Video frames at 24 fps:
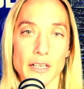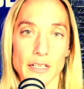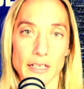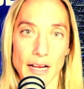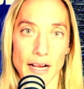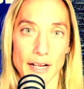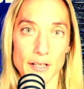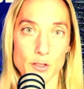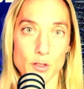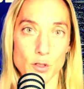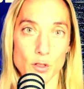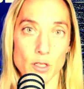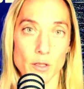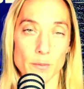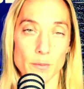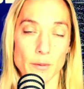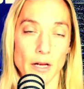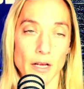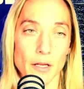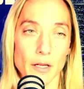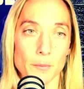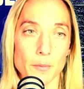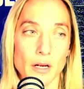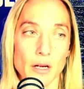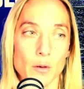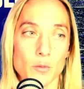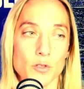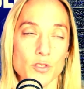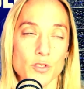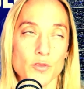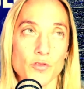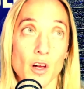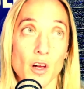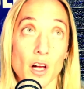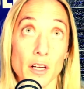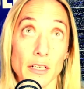an asshole about it, but I
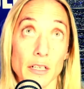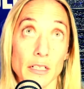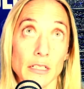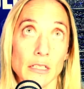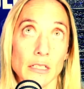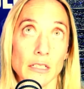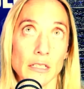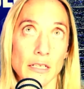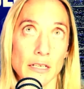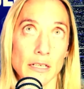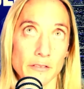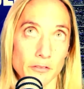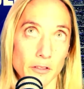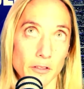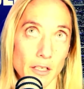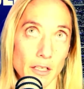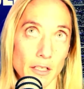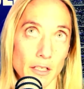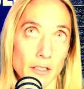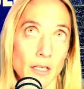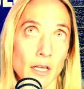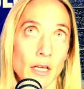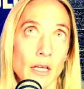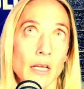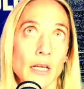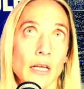was fucking livid.